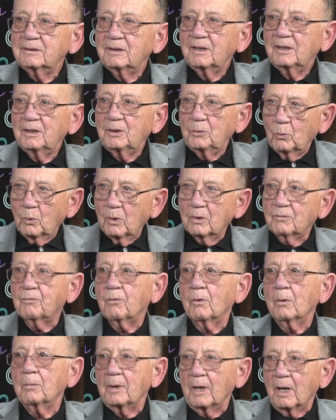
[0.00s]
He worked
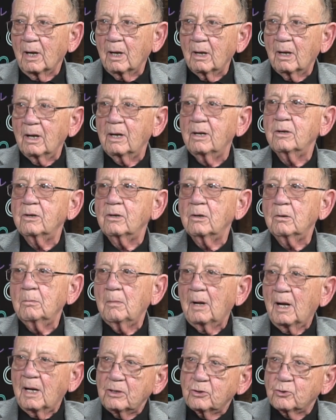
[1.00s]
for me. I hired him.
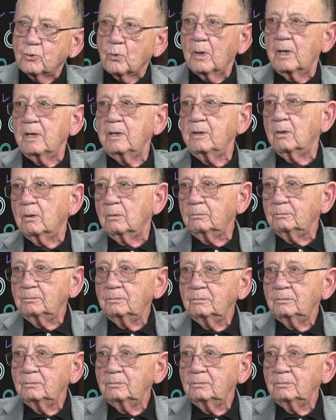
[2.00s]
I trained him.